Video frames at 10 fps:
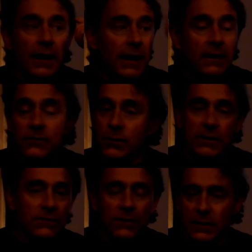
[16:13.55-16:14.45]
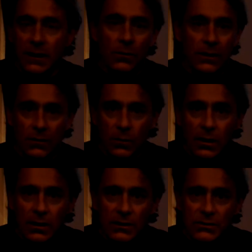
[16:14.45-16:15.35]
How if we can figure out what it
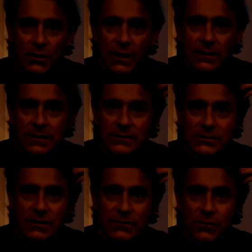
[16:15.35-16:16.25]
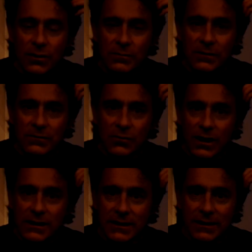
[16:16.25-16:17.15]
was, right? This is a form of
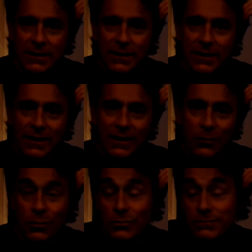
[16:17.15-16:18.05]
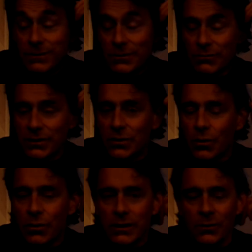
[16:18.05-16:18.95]
writing or
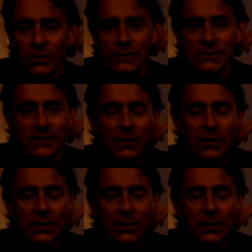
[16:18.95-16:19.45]
recording one's